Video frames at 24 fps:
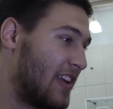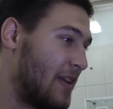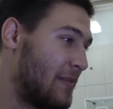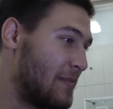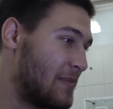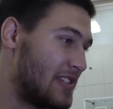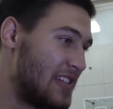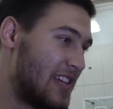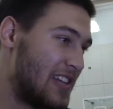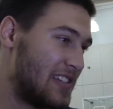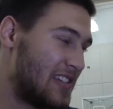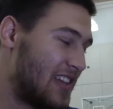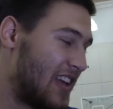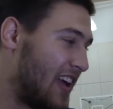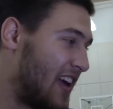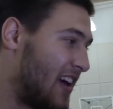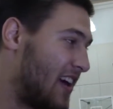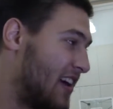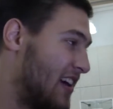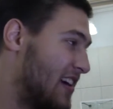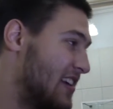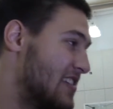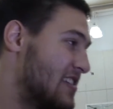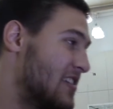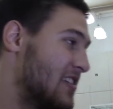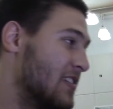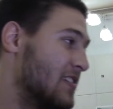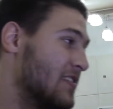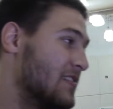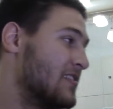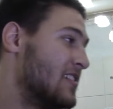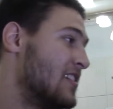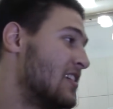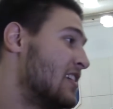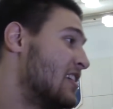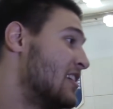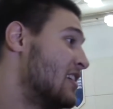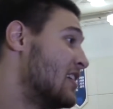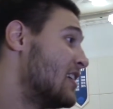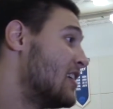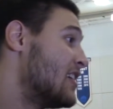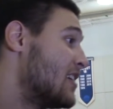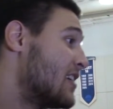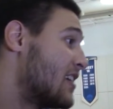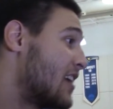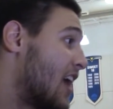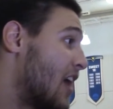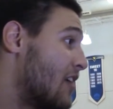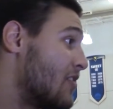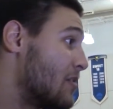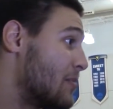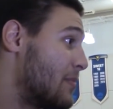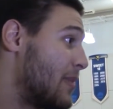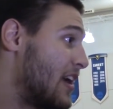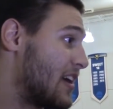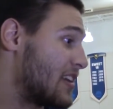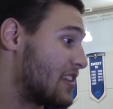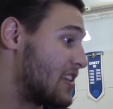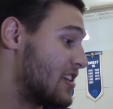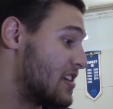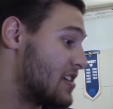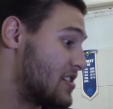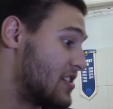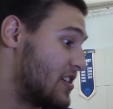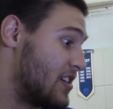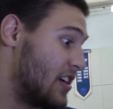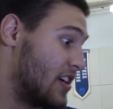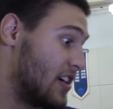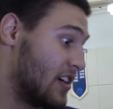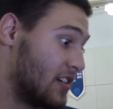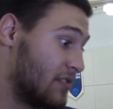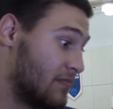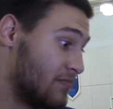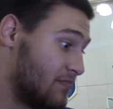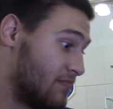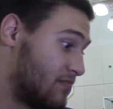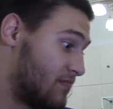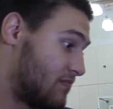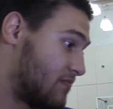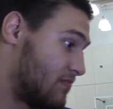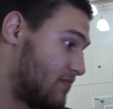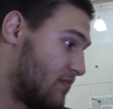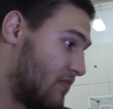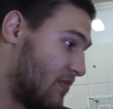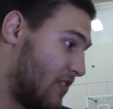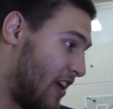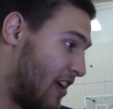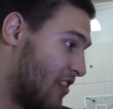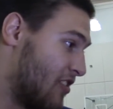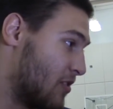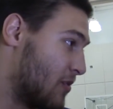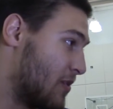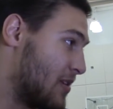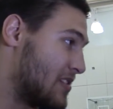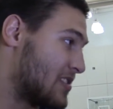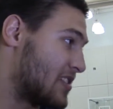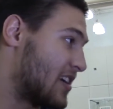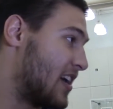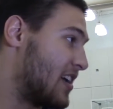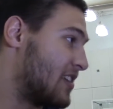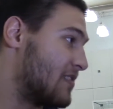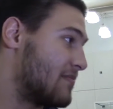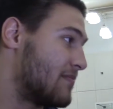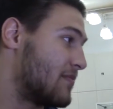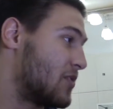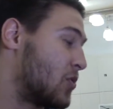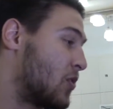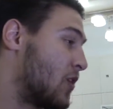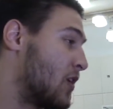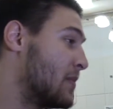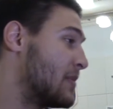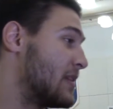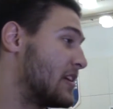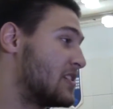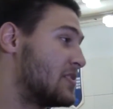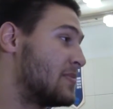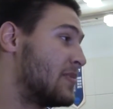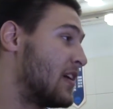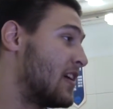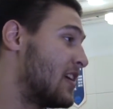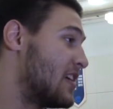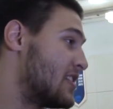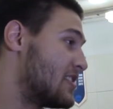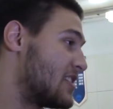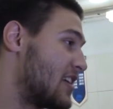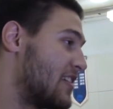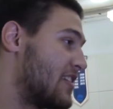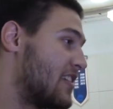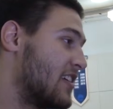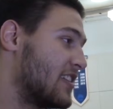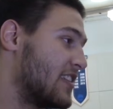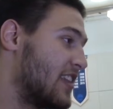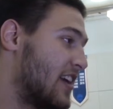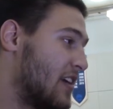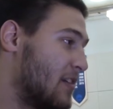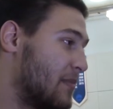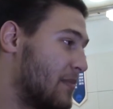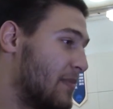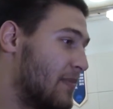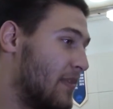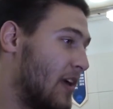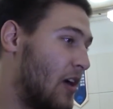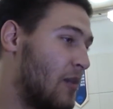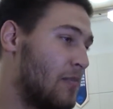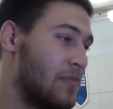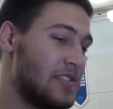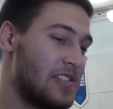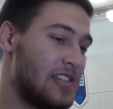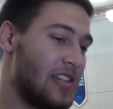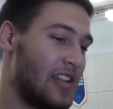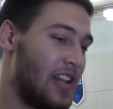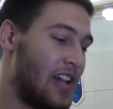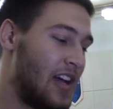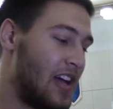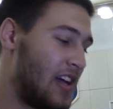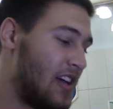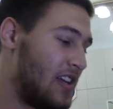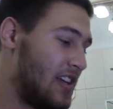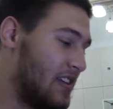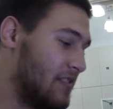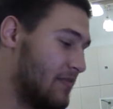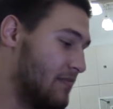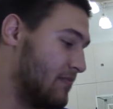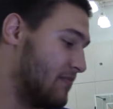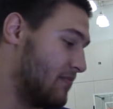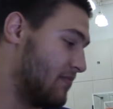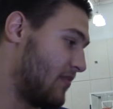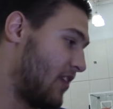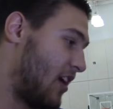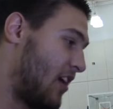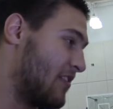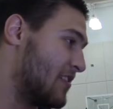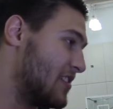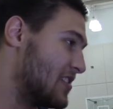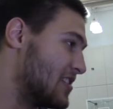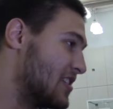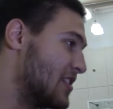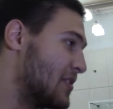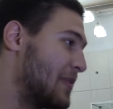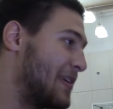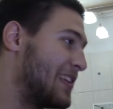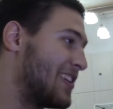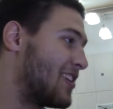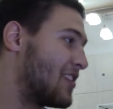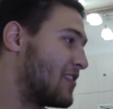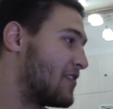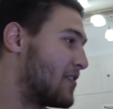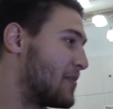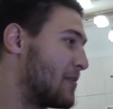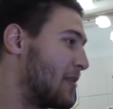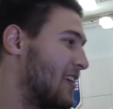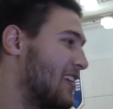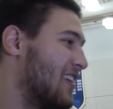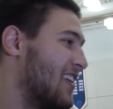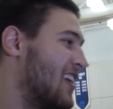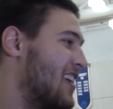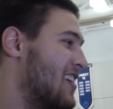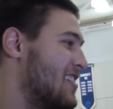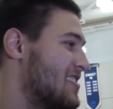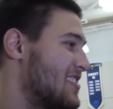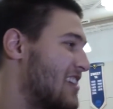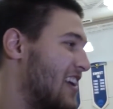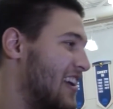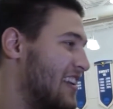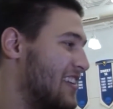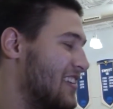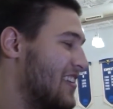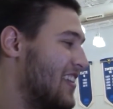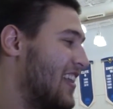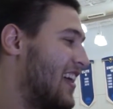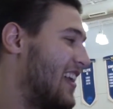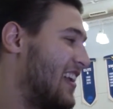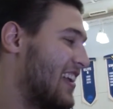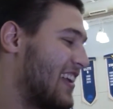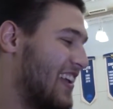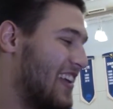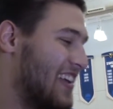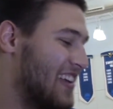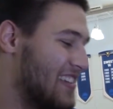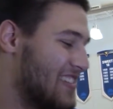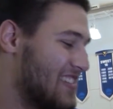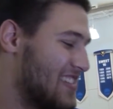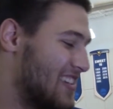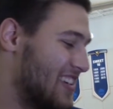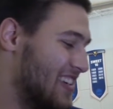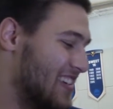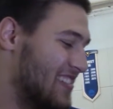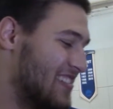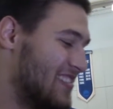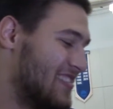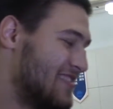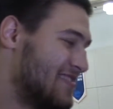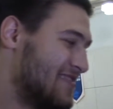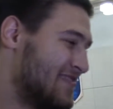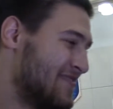the team besides Gary. So coming back this year, everyone's got tournament experience. I think that'll help us a lot. And obviously we learned from our loss. Can't do that again. So